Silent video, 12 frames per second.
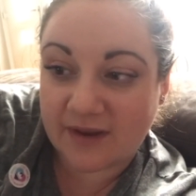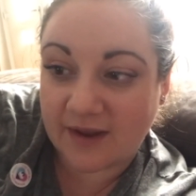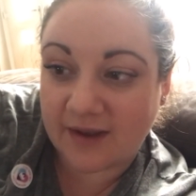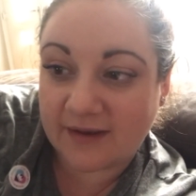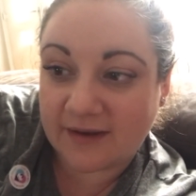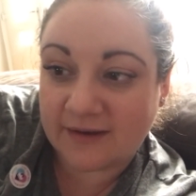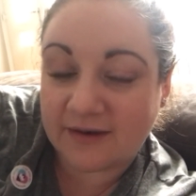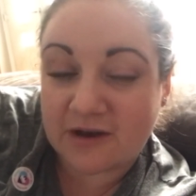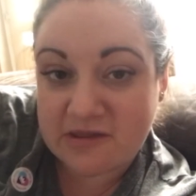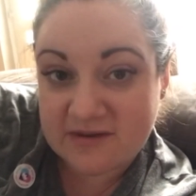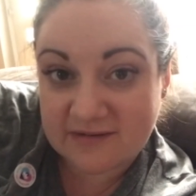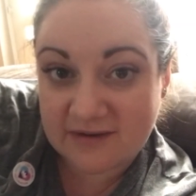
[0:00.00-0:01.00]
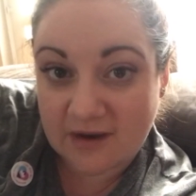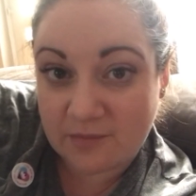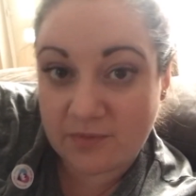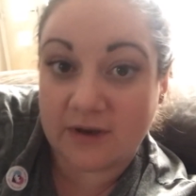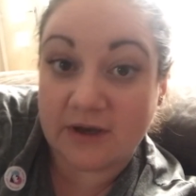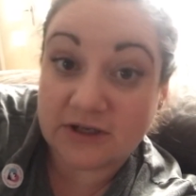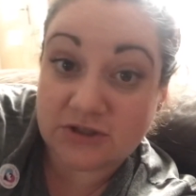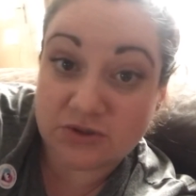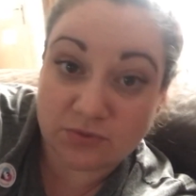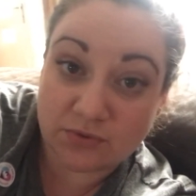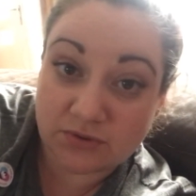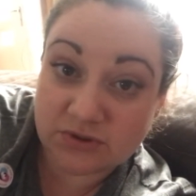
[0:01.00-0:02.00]
And another step
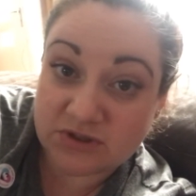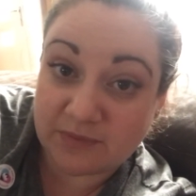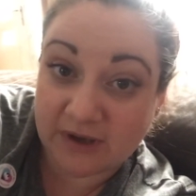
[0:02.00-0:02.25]
towards